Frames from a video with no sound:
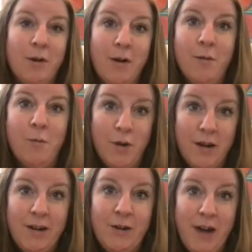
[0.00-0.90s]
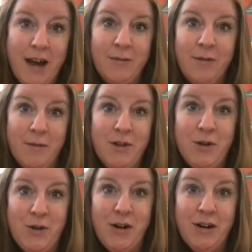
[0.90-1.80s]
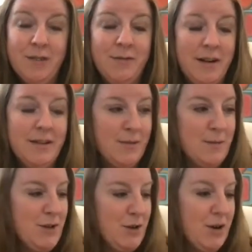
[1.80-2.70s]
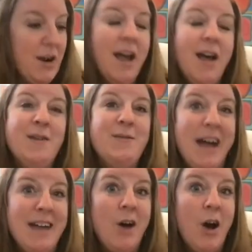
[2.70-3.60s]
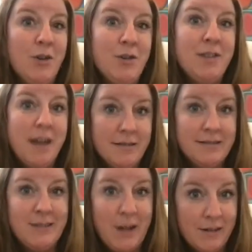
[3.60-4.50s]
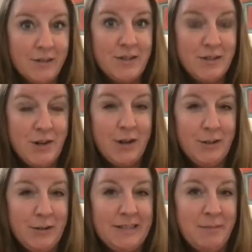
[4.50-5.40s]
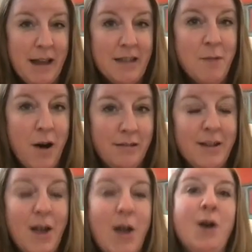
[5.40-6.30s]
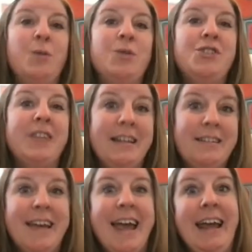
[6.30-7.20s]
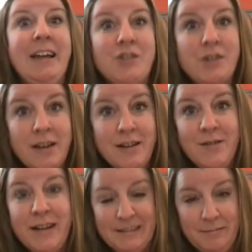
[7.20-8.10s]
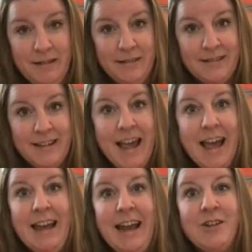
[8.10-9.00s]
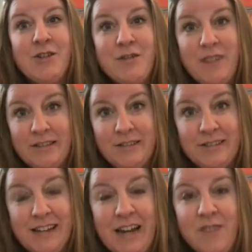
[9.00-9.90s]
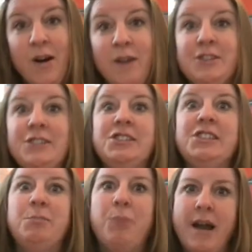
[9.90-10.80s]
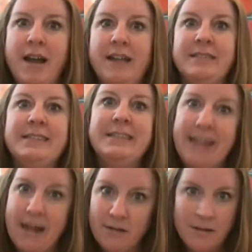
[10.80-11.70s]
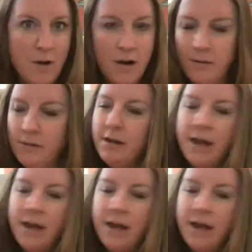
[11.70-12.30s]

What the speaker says: awarded a grant from a donor, a fund from a donor, $500,000 to start to expand the model, which led to angel investment and angel investors getting involved to spread and scale the model.